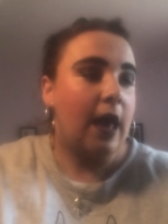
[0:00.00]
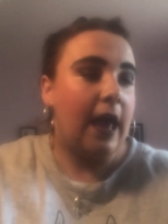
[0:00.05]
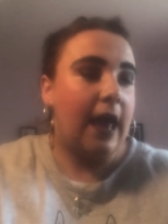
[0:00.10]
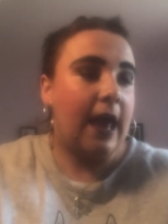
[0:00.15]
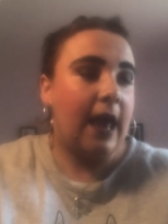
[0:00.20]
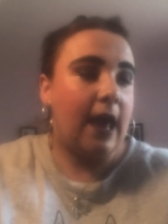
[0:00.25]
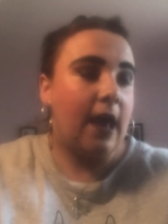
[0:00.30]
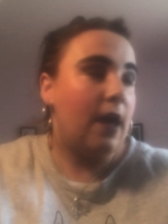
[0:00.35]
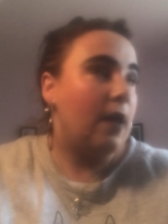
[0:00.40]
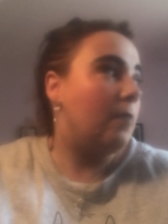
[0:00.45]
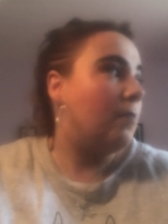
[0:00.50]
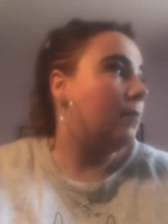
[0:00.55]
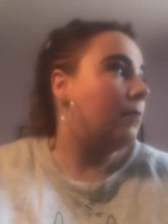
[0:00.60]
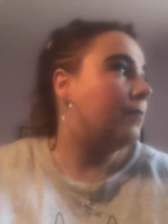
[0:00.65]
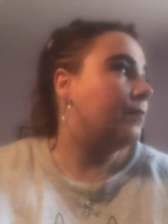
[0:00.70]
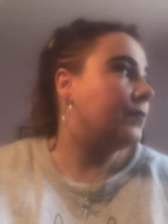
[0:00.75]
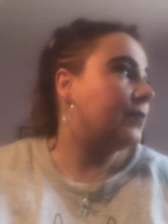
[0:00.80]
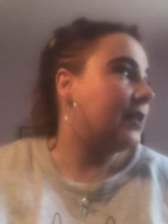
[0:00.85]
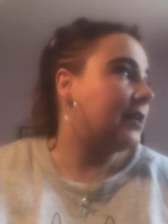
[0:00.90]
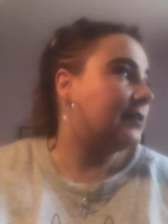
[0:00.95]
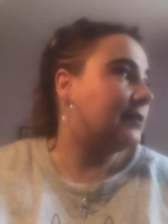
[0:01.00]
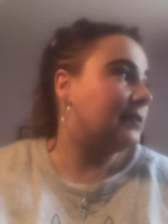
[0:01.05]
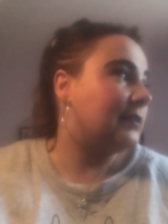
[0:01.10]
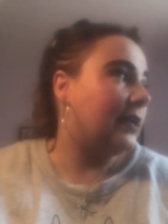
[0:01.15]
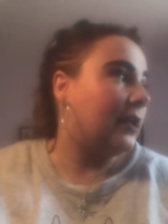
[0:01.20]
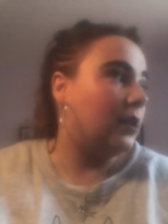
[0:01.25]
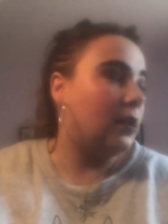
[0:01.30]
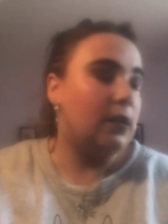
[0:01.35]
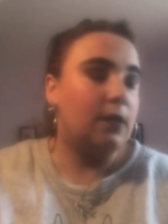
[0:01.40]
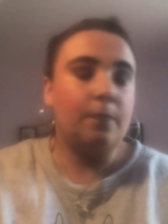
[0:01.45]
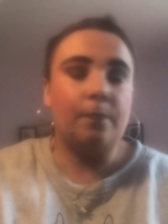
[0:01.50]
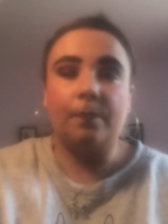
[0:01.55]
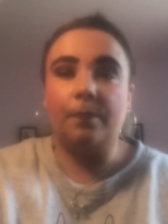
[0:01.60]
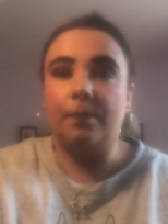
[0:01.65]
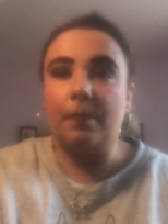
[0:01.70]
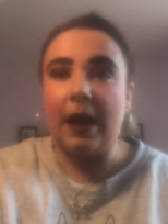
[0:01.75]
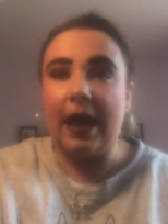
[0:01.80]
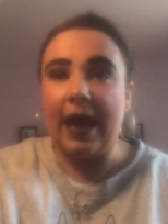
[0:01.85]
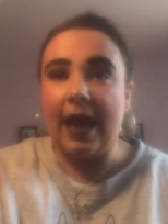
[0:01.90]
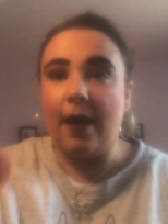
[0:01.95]
Um, this little
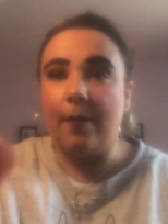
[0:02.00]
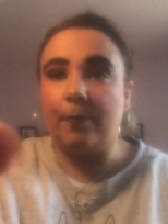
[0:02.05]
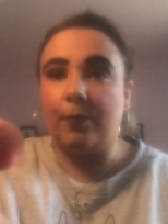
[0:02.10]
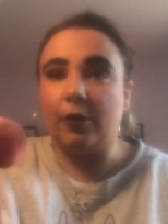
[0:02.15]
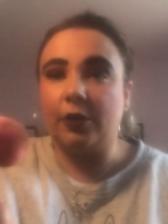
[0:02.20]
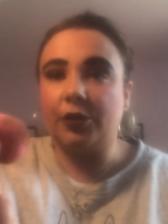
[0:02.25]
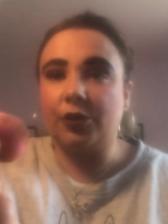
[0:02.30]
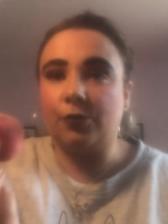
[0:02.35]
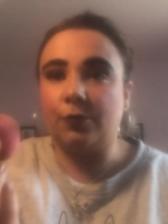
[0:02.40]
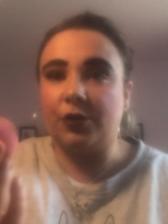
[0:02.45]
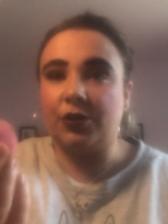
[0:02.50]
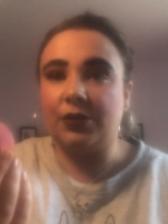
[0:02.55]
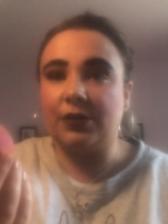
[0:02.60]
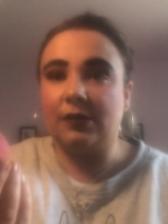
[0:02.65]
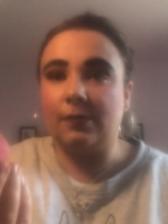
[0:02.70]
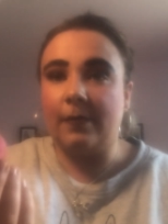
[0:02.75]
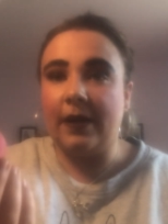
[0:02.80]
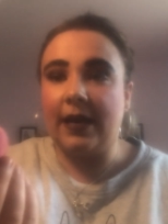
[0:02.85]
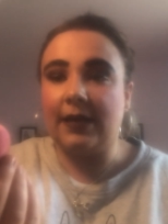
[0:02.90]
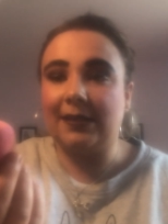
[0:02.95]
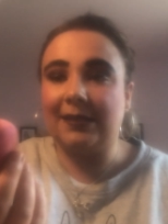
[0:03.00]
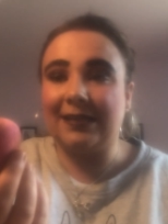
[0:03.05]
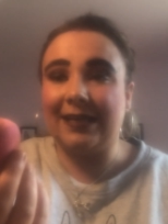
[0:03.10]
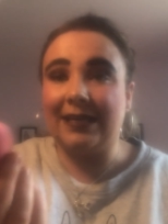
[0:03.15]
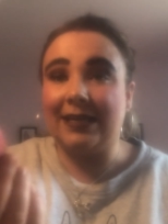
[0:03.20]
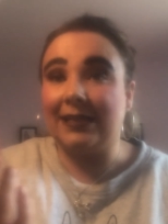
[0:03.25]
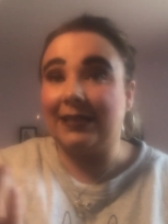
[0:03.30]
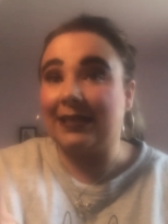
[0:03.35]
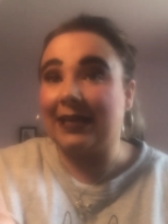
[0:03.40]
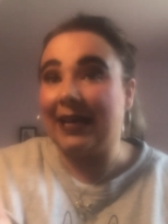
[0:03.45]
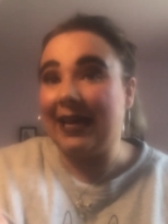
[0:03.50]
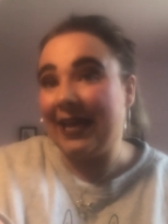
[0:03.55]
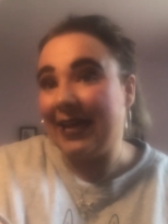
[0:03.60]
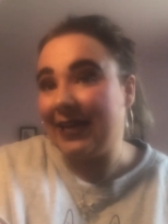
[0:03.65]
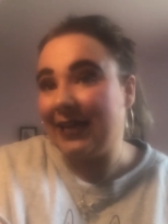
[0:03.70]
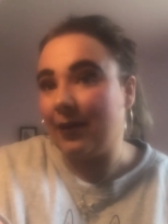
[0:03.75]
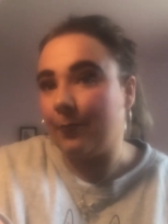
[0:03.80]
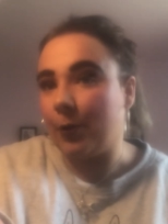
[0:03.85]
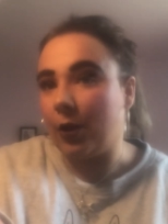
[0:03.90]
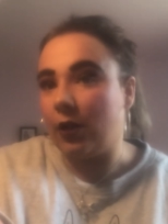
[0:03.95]
uh, brush, which is a mess, I need to
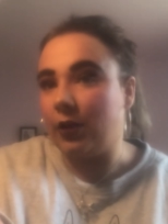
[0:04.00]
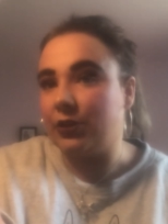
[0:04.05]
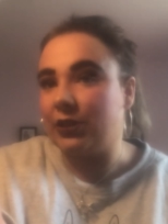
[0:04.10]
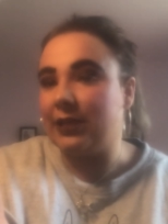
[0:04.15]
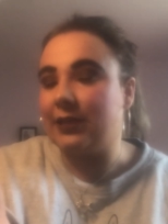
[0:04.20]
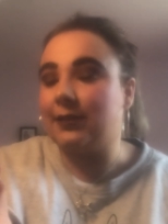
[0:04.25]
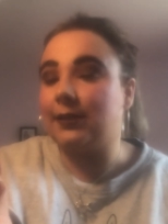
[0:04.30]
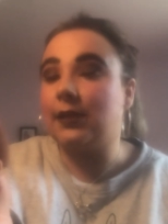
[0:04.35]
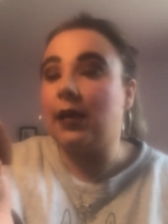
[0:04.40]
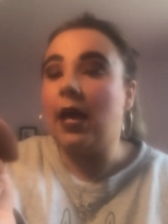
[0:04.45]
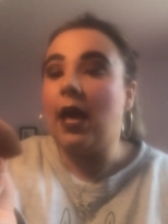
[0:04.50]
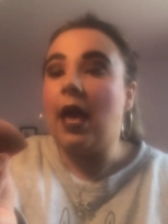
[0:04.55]
clean, apologies,